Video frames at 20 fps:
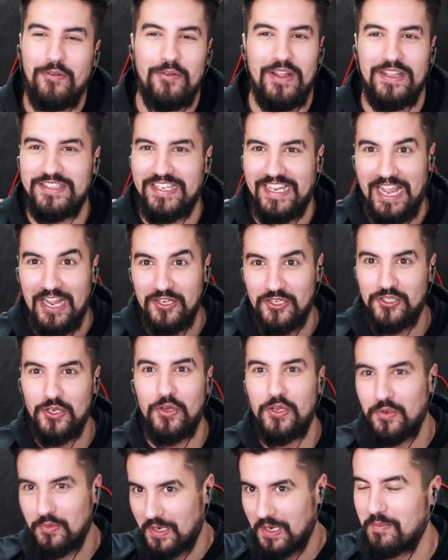realized I can't show
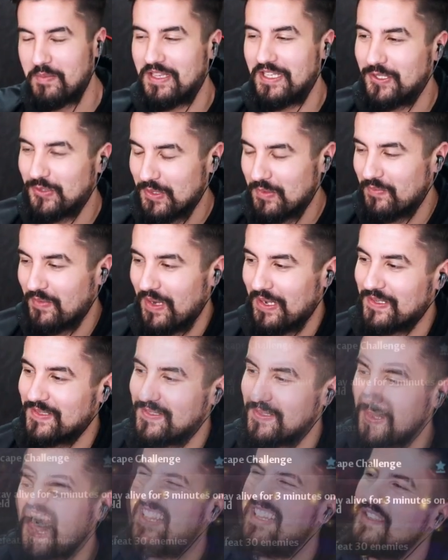you when I'm in the Dream Veil.
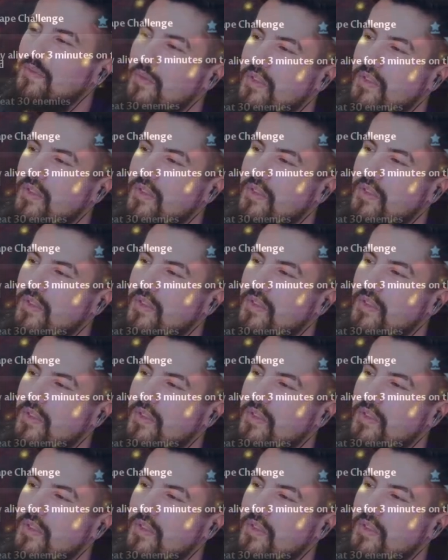So yeah, this